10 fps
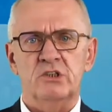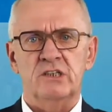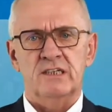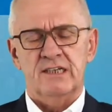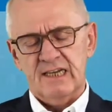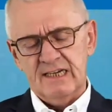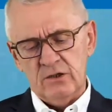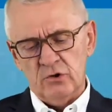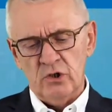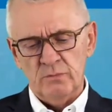machining. And
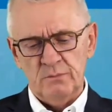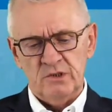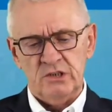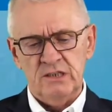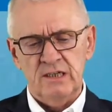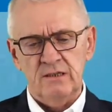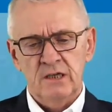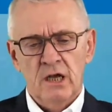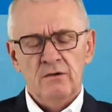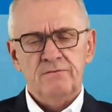economic machining,
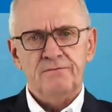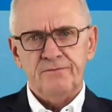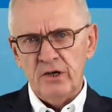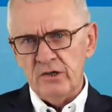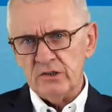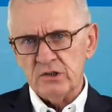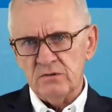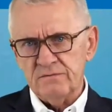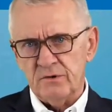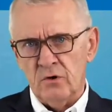first
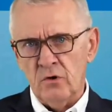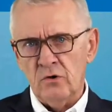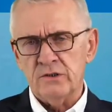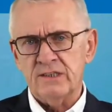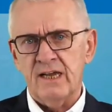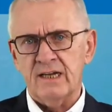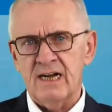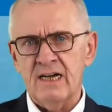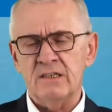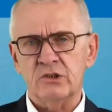of all, there
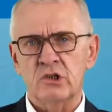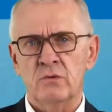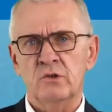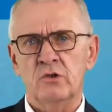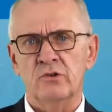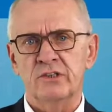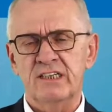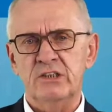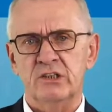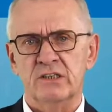are some
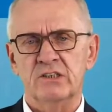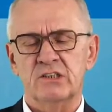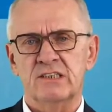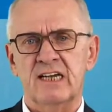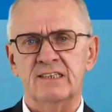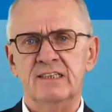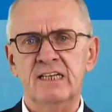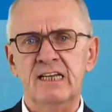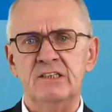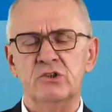conditions that
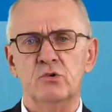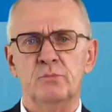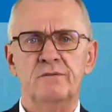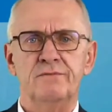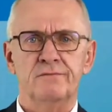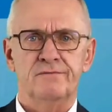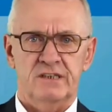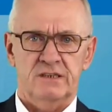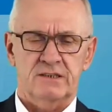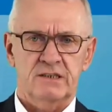needs to be
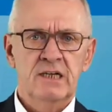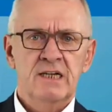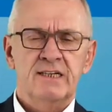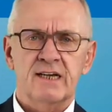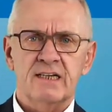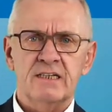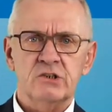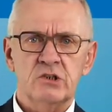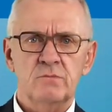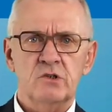fulfilled. There are
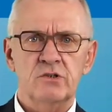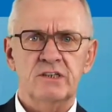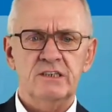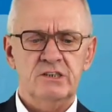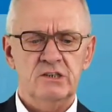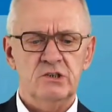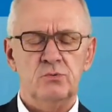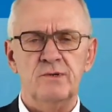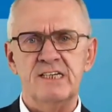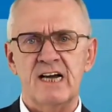some
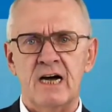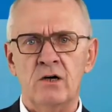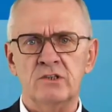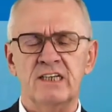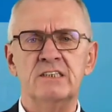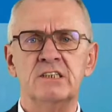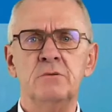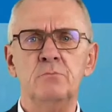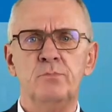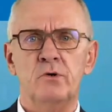conditions without it's
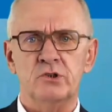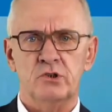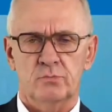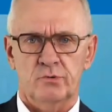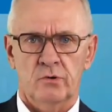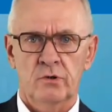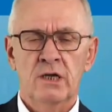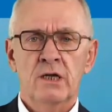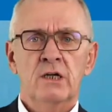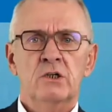impossible
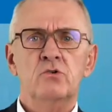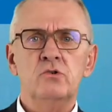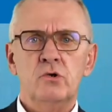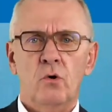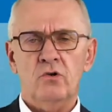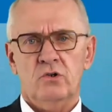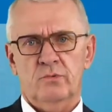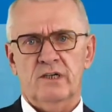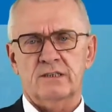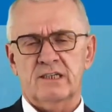to talk
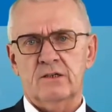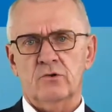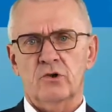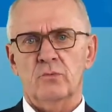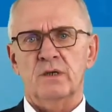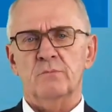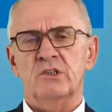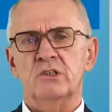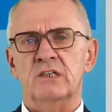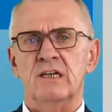about economic
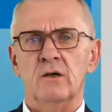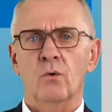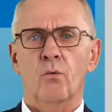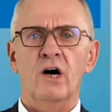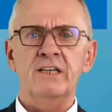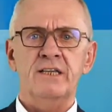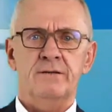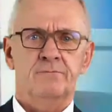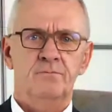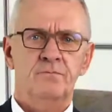machining. One